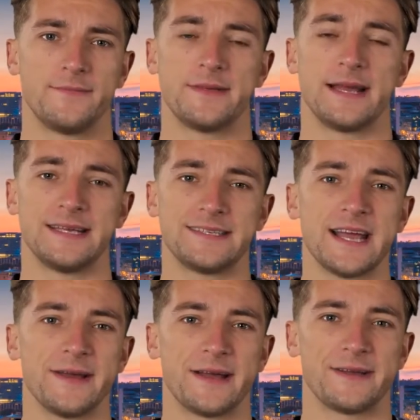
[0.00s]
lays
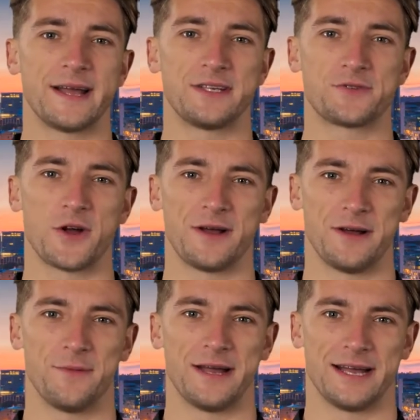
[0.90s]
down that
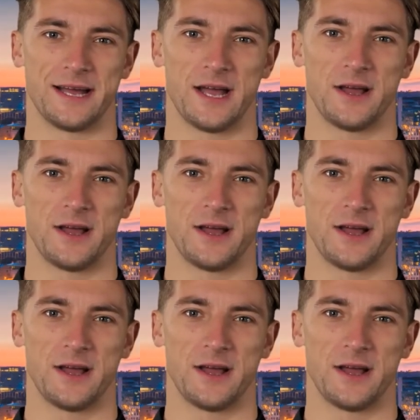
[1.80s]
electronic money